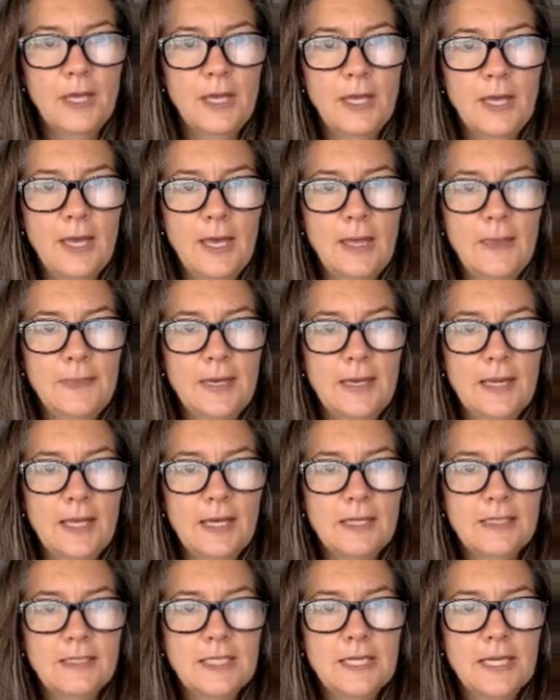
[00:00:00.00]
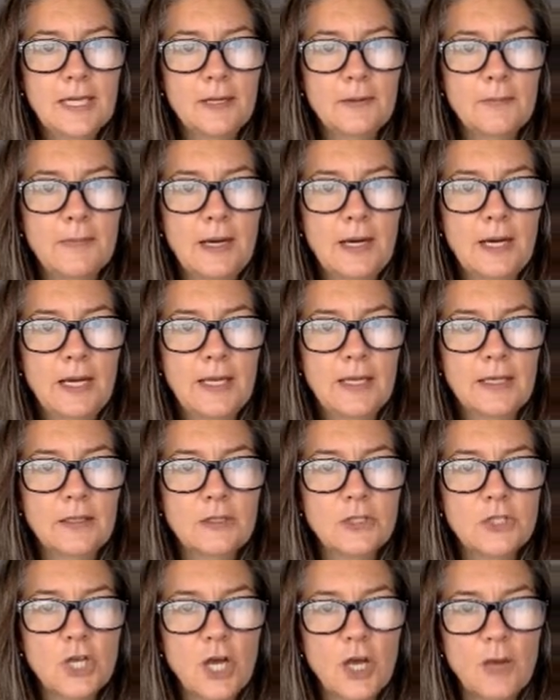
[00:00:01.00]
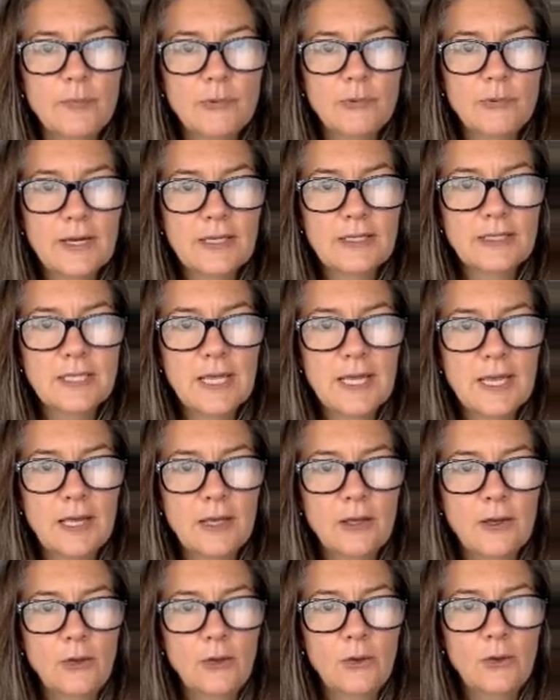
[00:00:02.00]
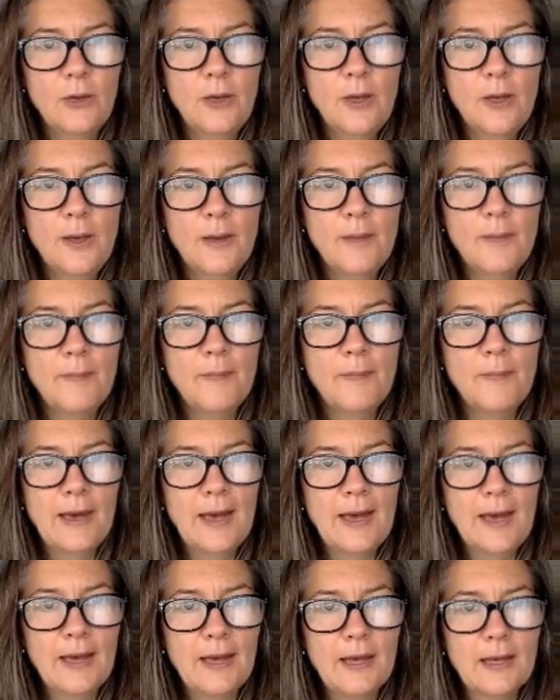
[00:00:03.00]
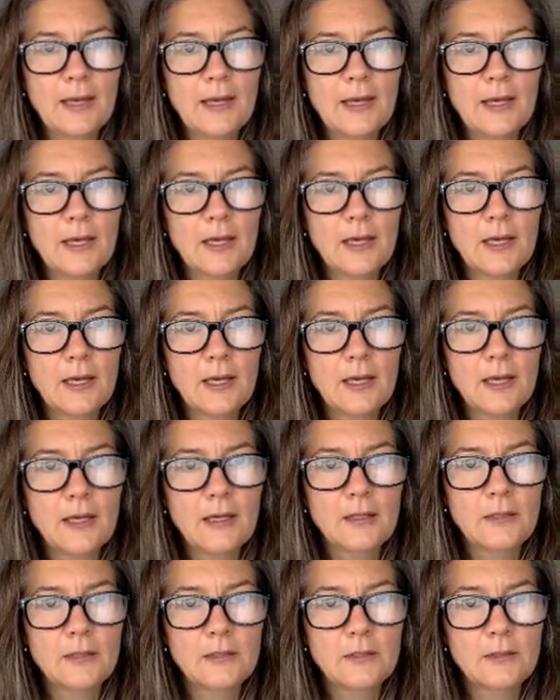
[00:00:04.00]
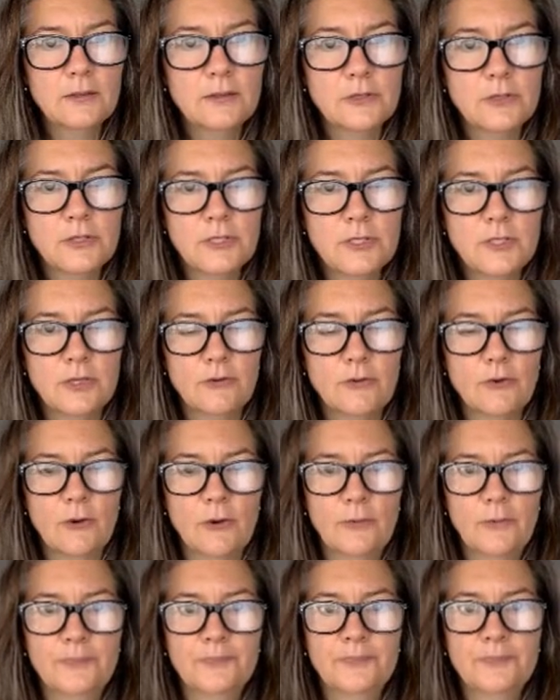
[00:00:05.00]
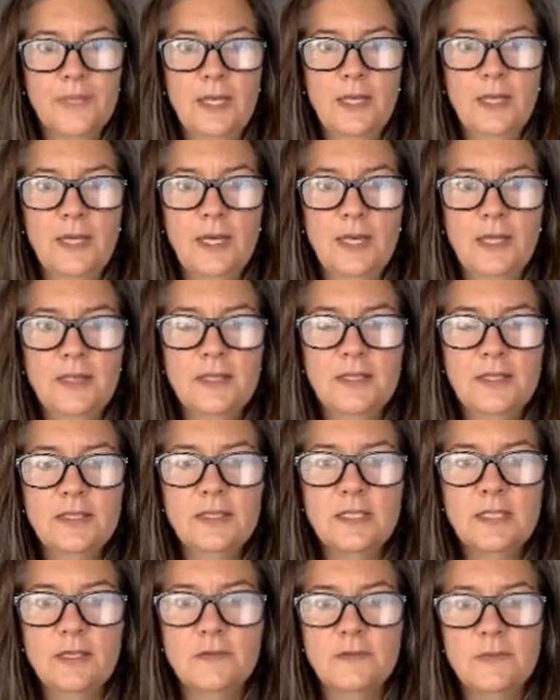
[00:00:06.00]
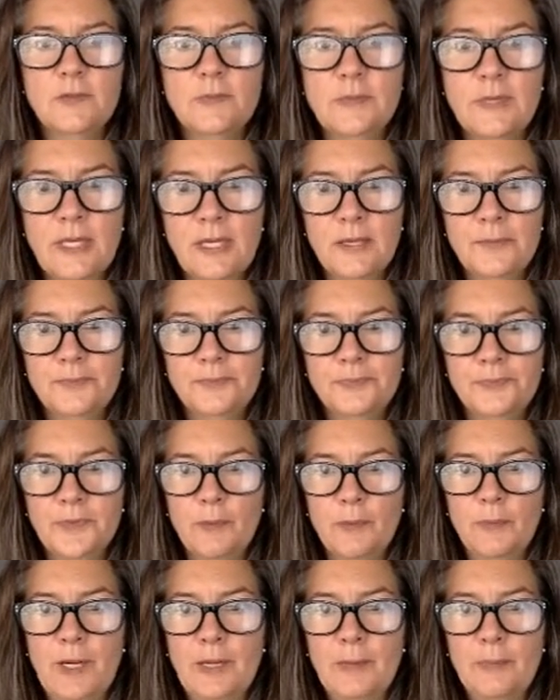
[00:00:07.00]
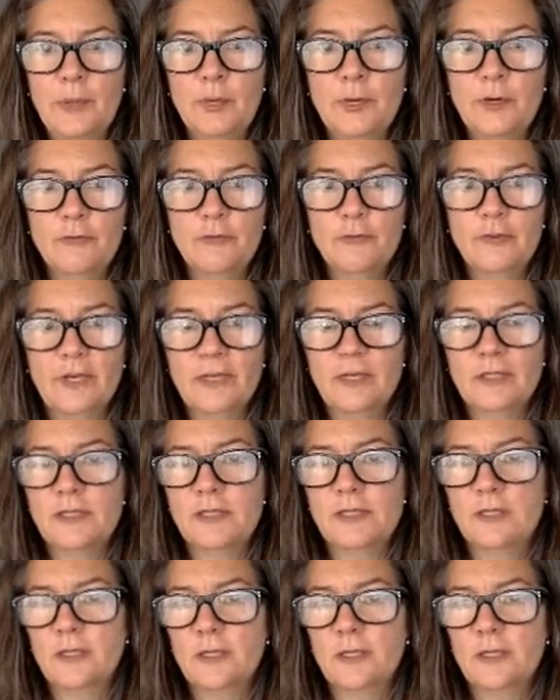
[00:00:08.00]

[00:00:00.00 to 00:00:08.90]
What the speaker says: and then I take my top rectangle back to 0. And this gives me my perfect